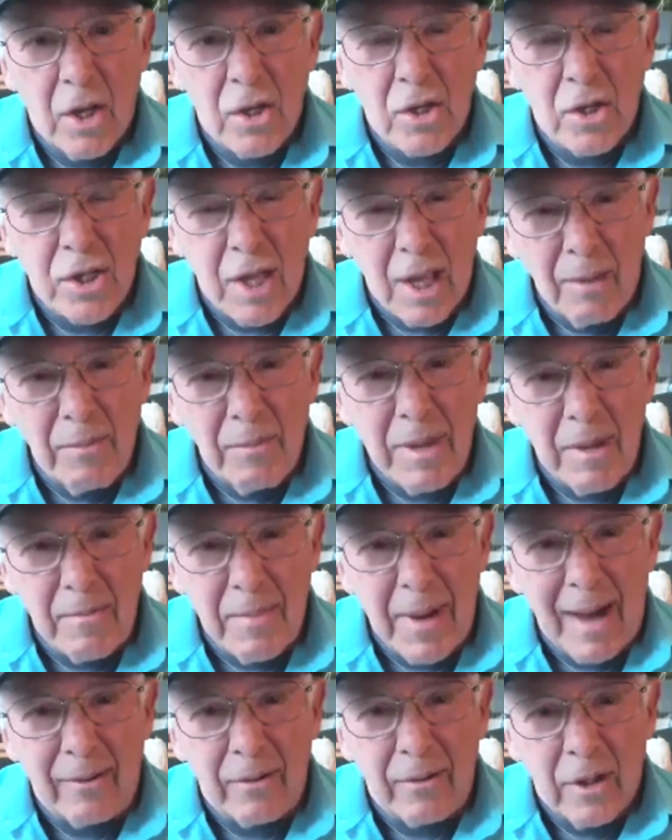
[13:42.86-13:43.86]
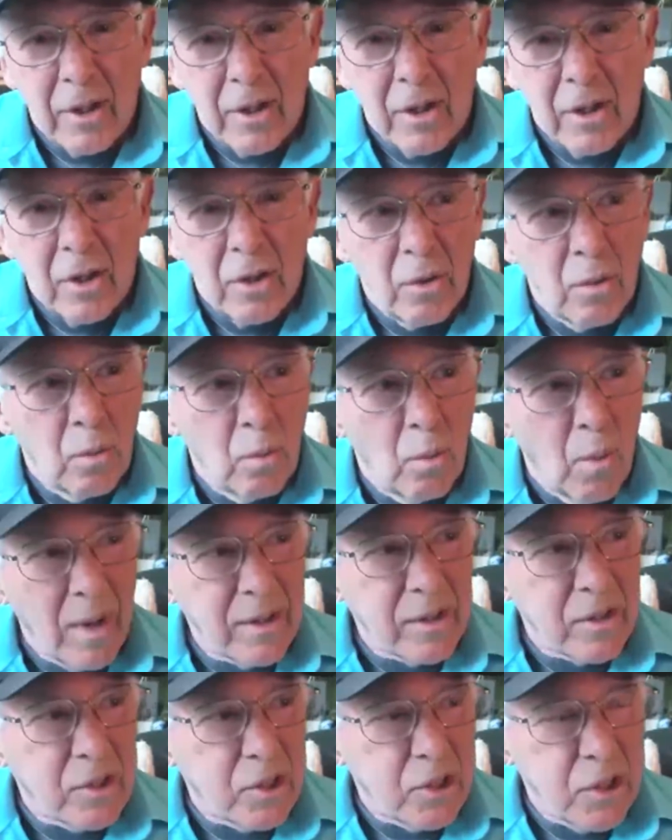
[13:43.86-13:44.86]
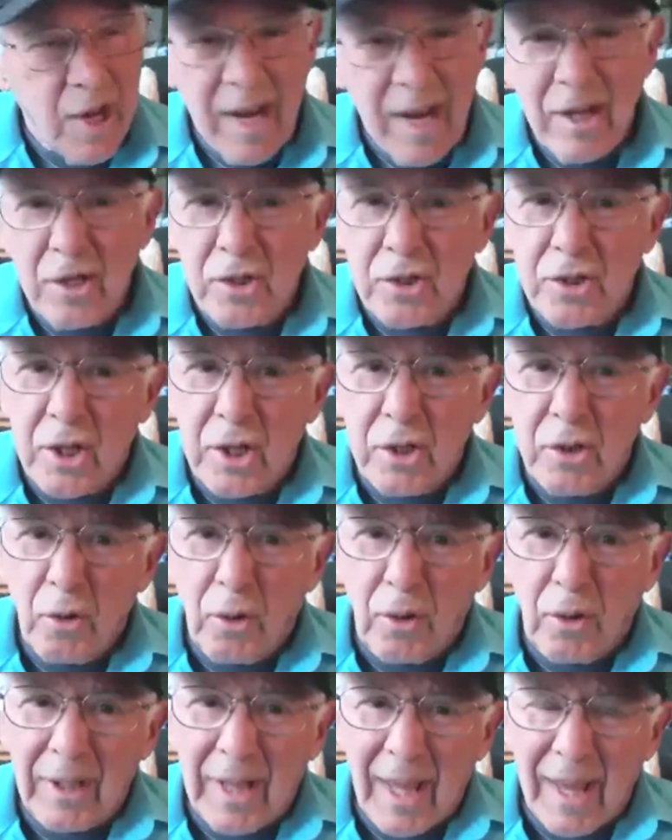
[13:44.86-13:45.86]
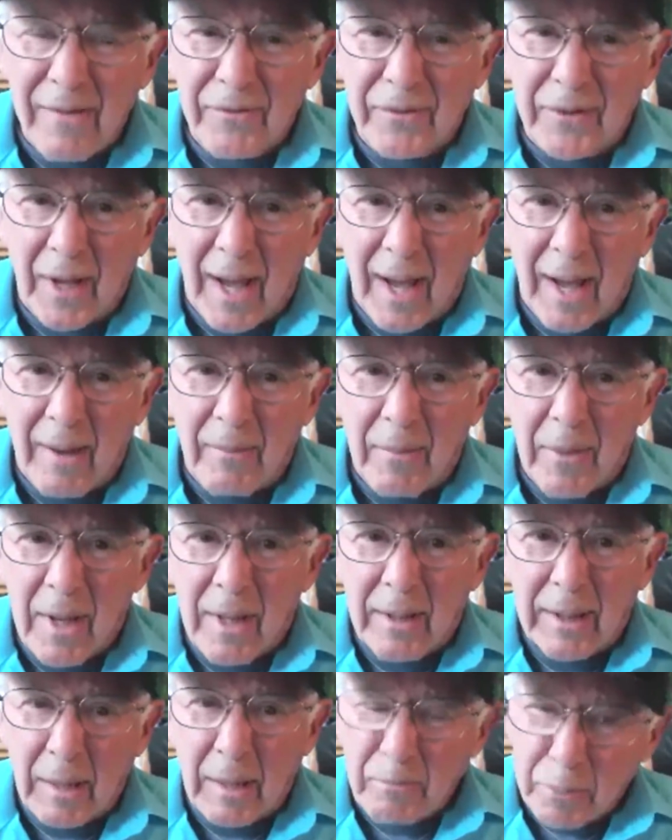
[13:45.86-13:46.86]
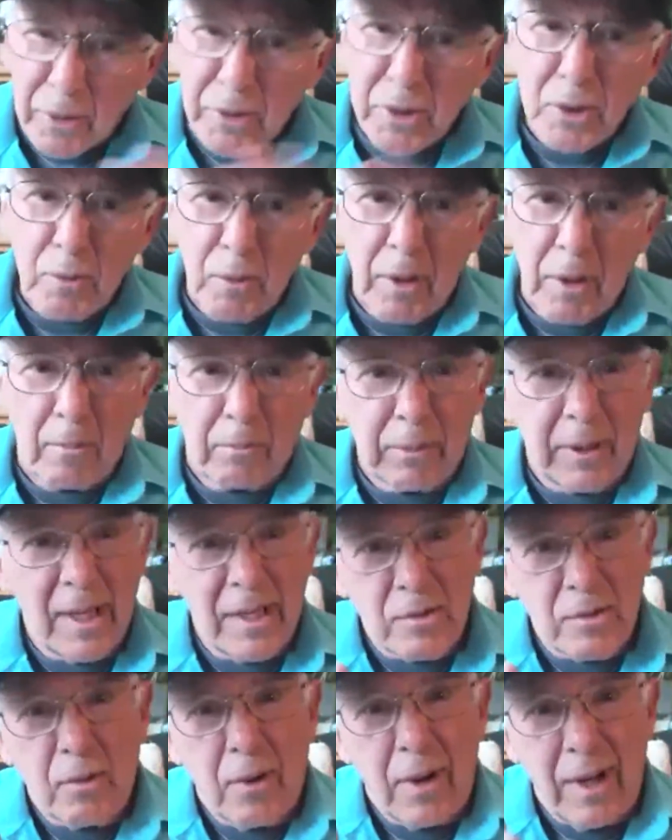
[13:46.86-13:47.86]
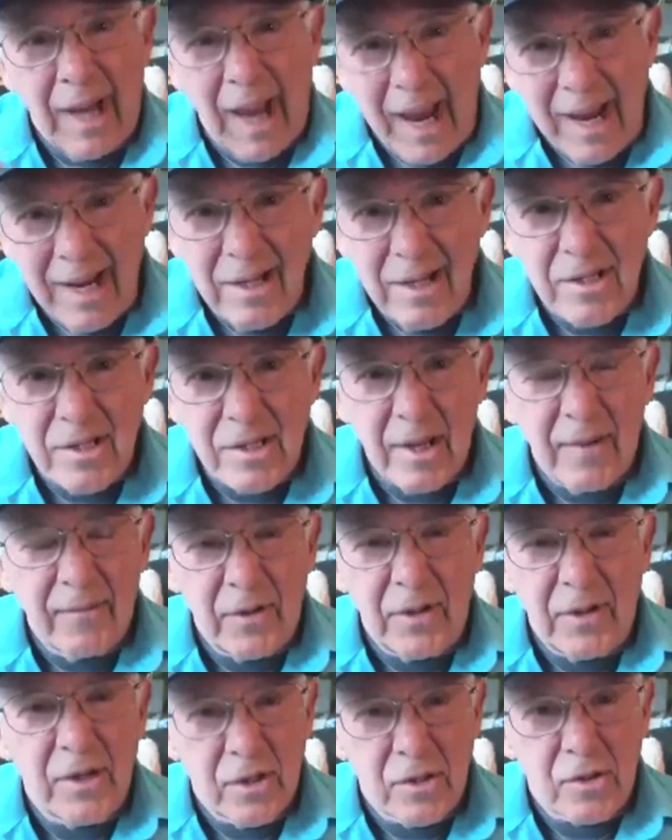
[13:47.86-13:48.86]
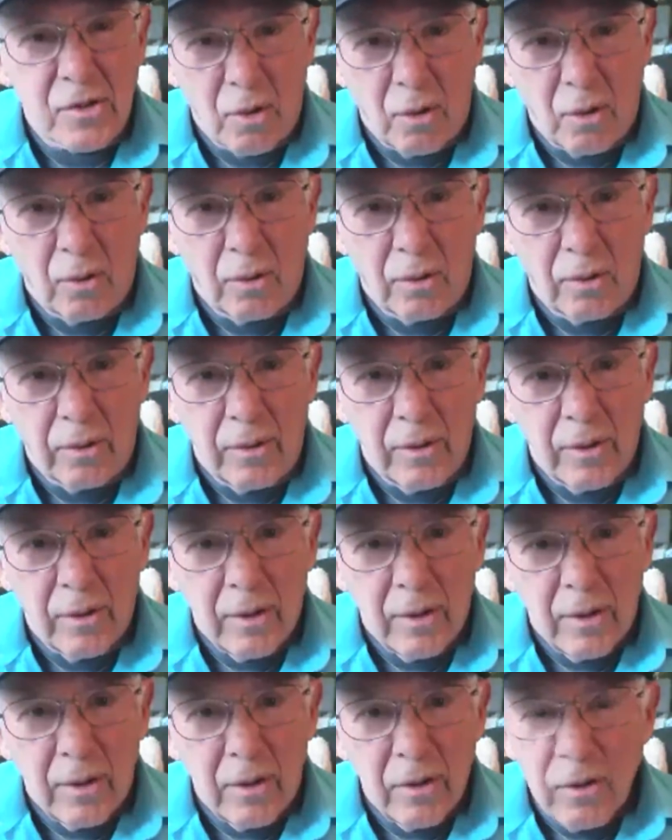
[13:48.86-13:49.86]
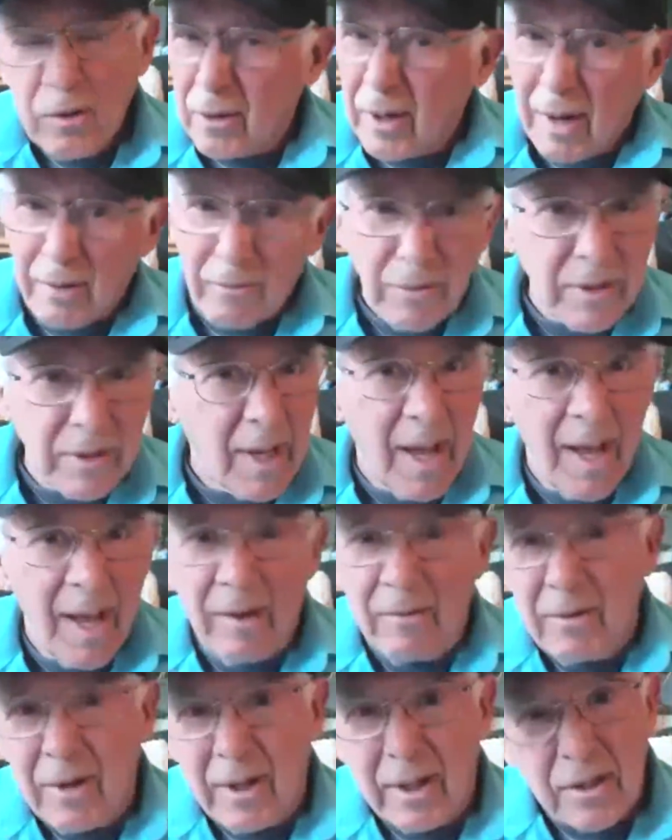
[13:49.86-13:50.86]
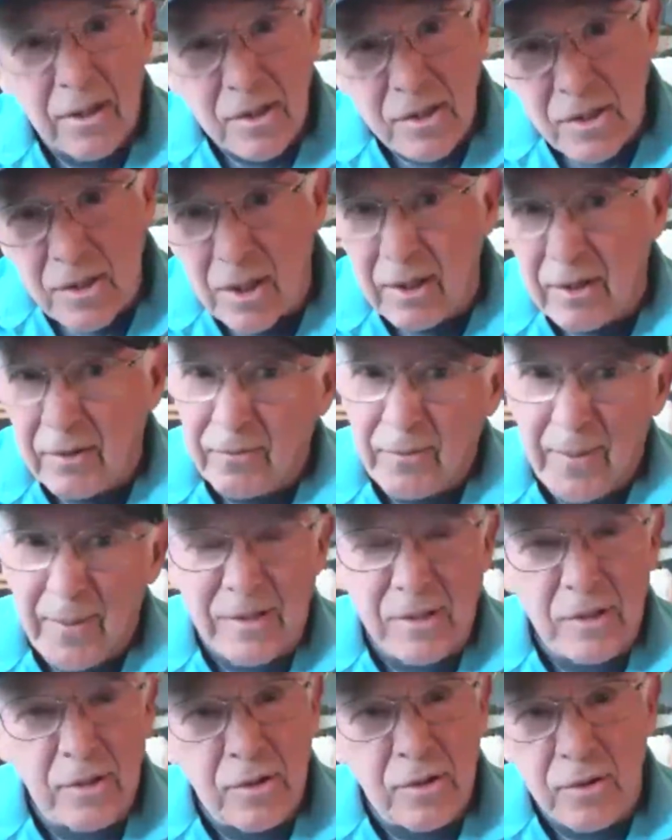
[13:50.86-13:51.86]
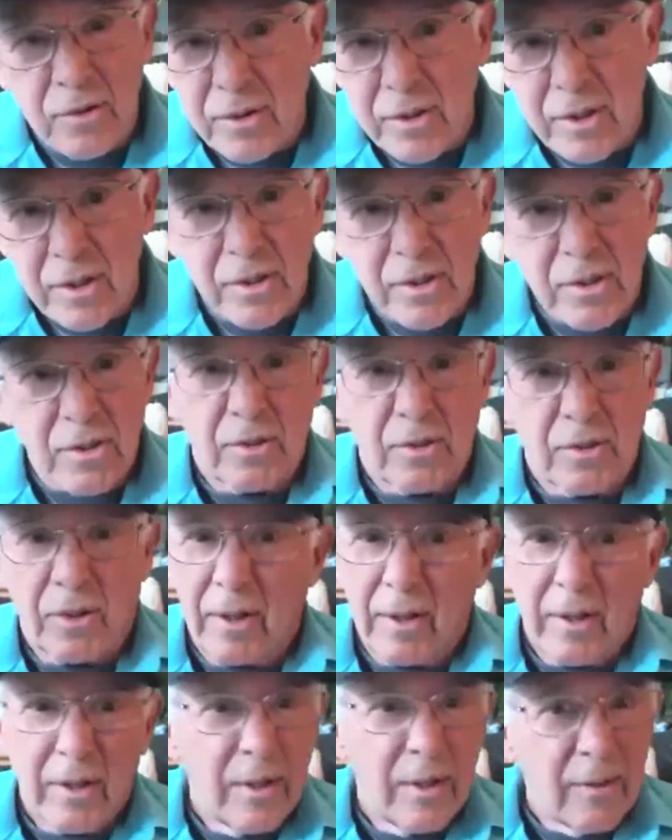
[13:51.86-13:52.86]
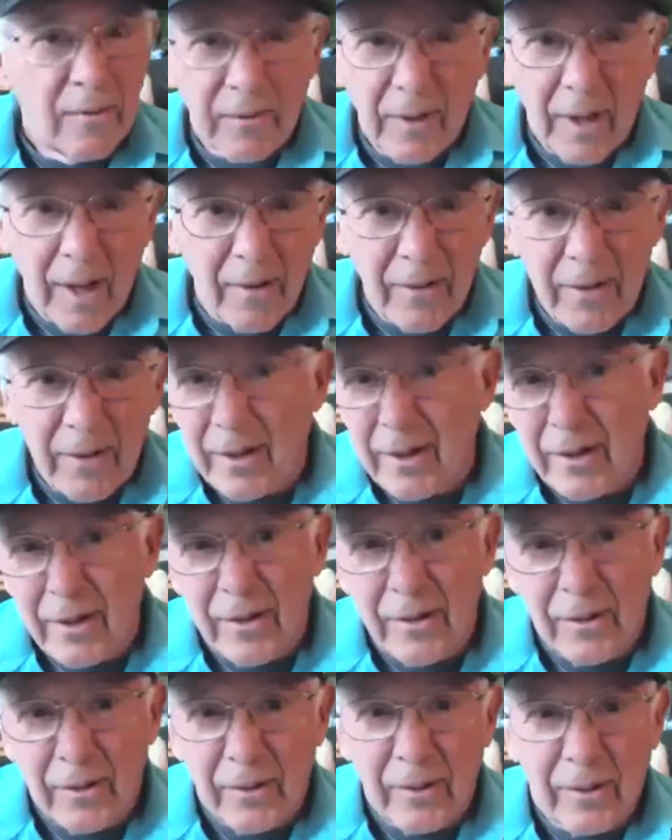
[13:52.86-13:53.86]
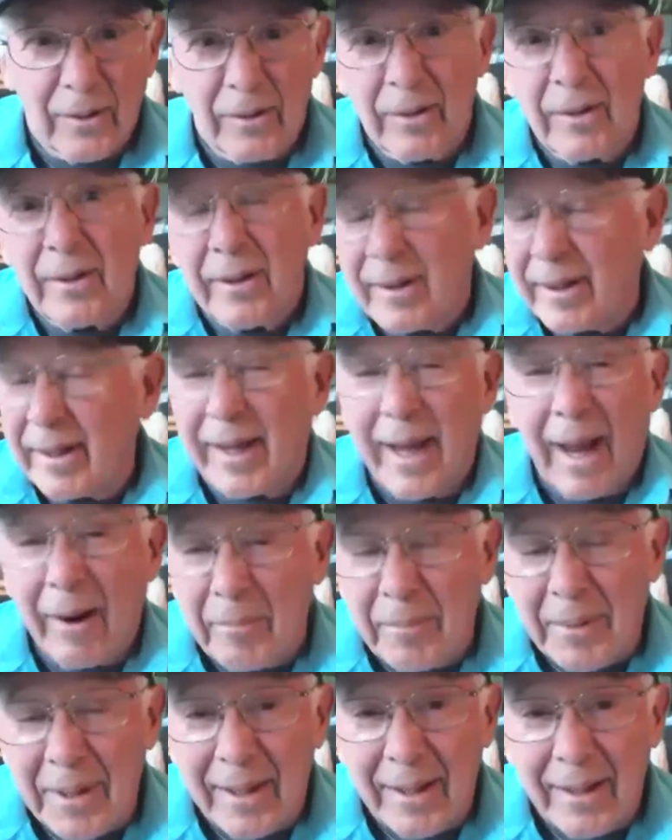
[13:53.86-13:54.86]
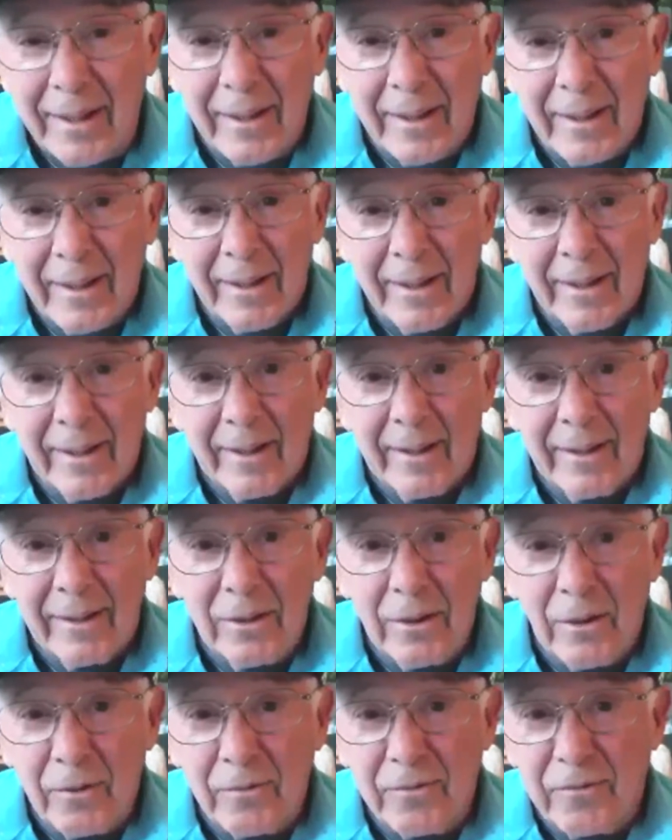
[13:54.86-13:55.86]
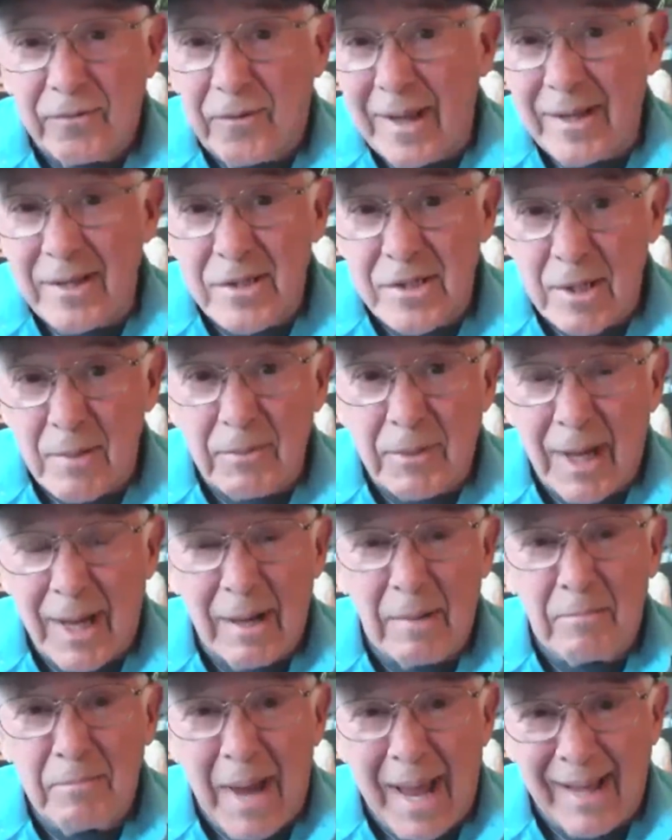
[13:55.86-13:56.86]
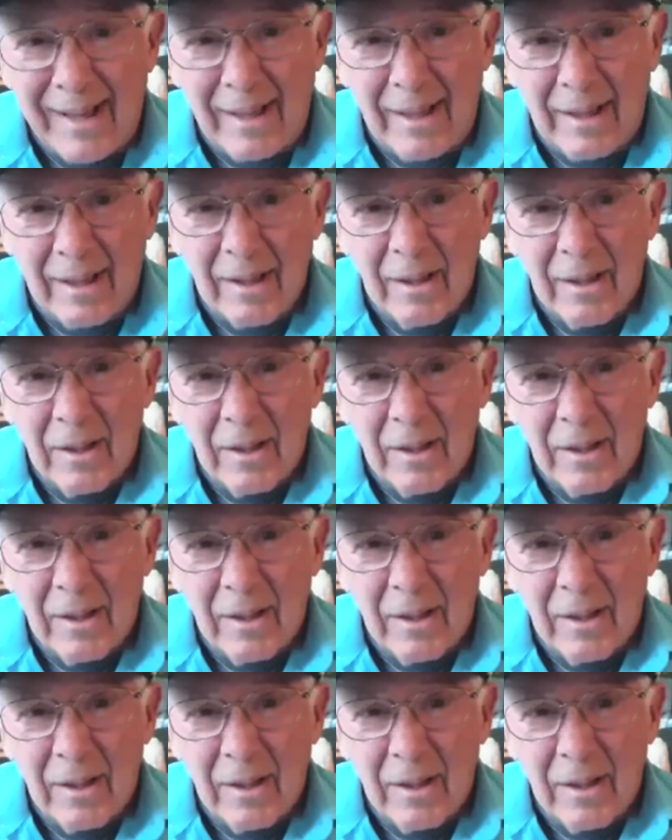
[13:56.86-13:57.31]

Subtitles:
Tell me about what changed in your lifetime that puts you in a place where at 87 years old, you're not retiring in the sun of Massachusetts or Florida or the Caribbean. You're fighting some kind of battle.